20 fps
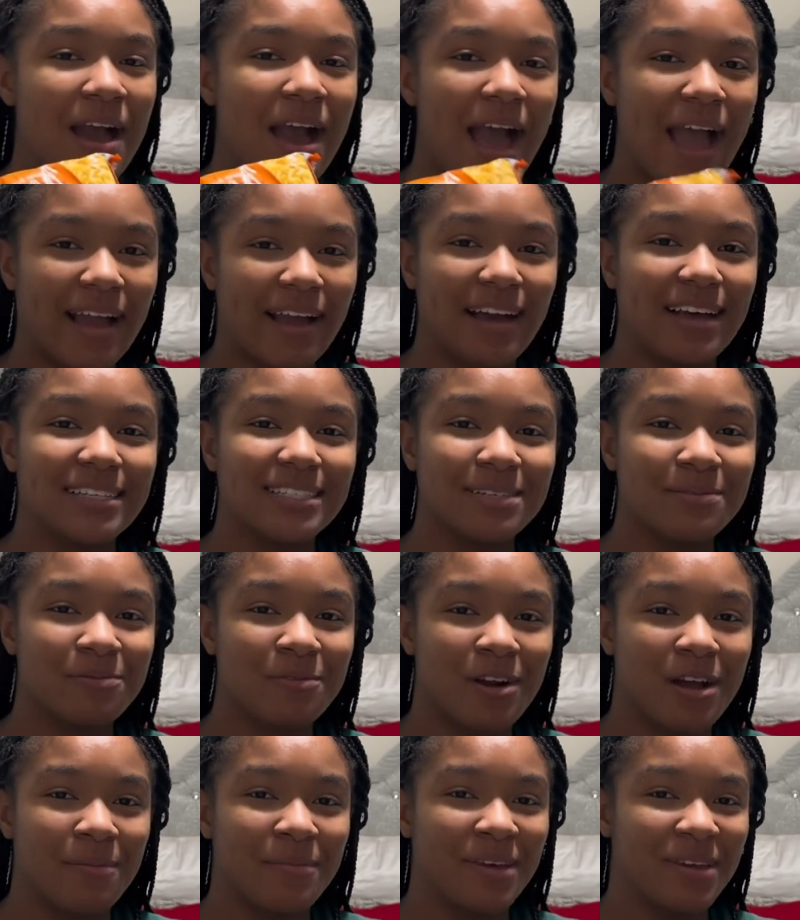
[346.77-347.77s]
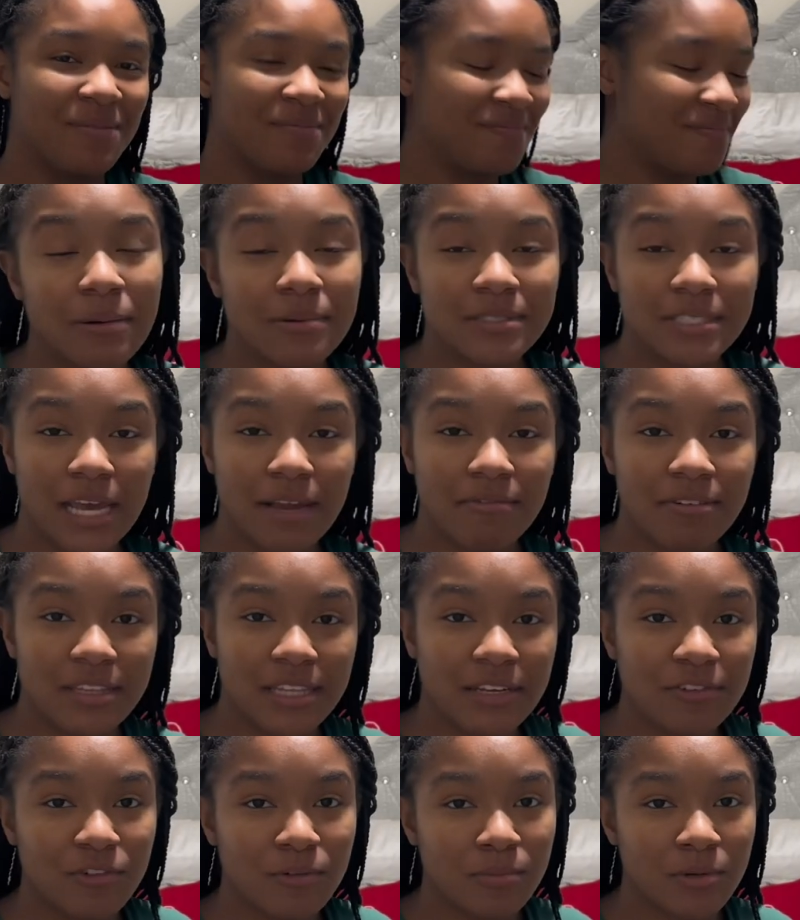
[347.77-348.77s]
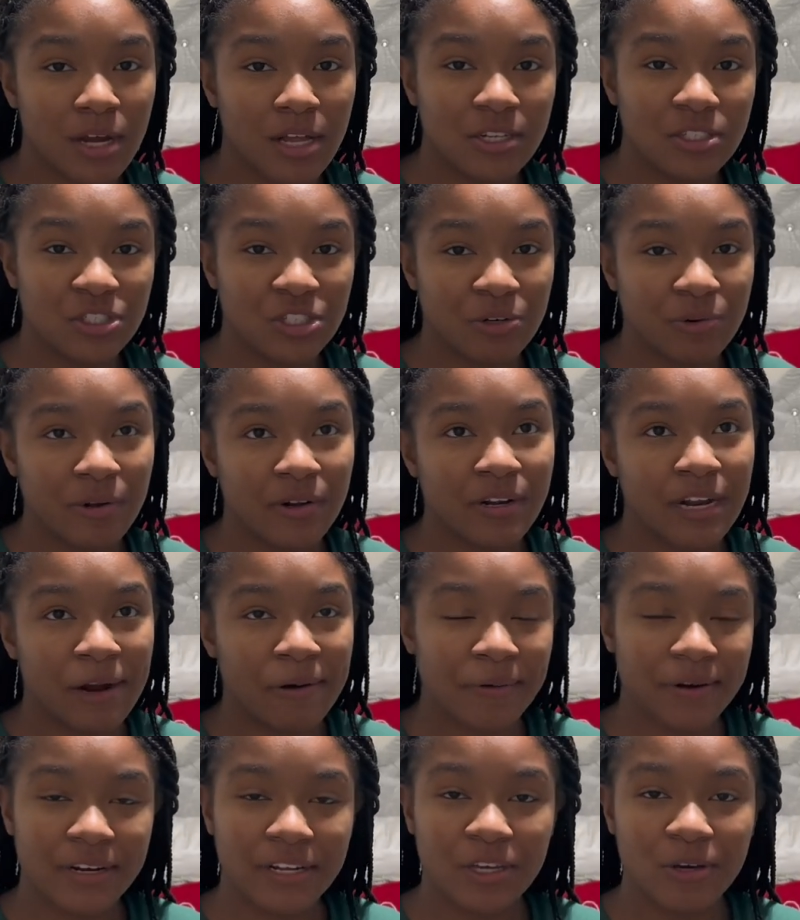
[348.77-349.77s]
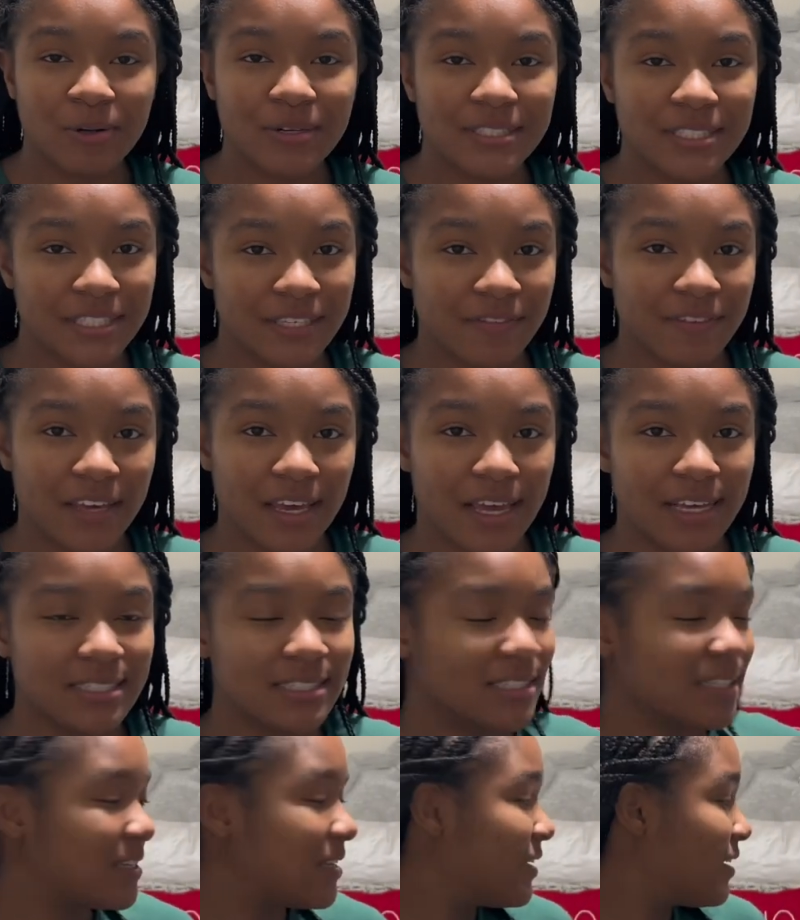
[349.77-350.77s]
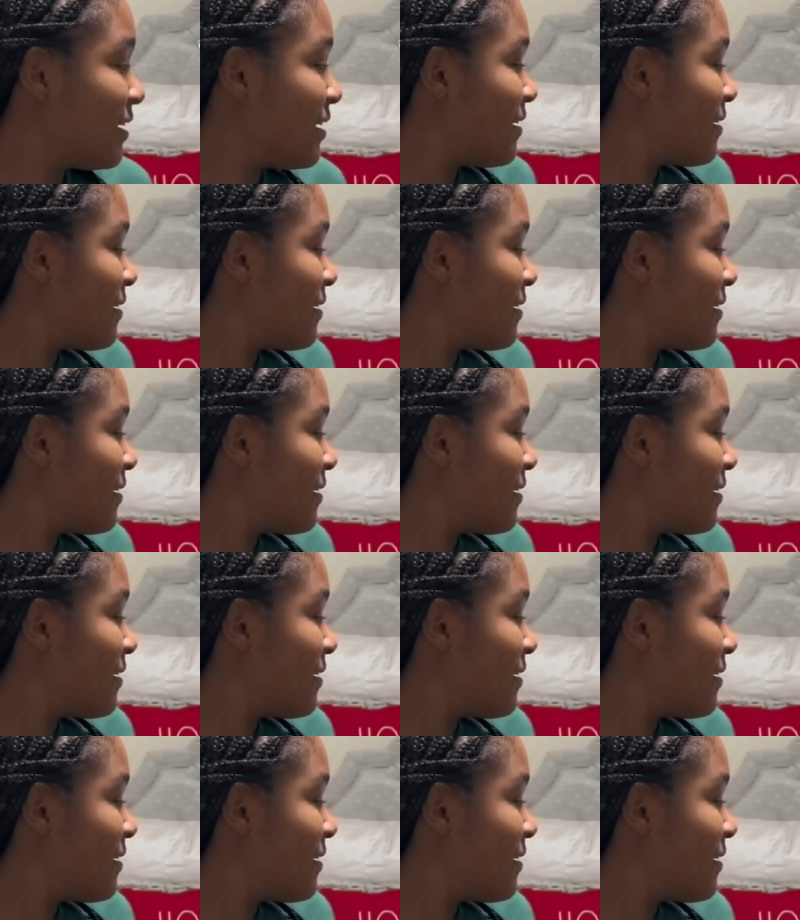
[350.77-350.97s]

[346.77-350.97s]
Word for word: I got some ramen. It was everything from Dollar General. Now we're gonna go to CVS.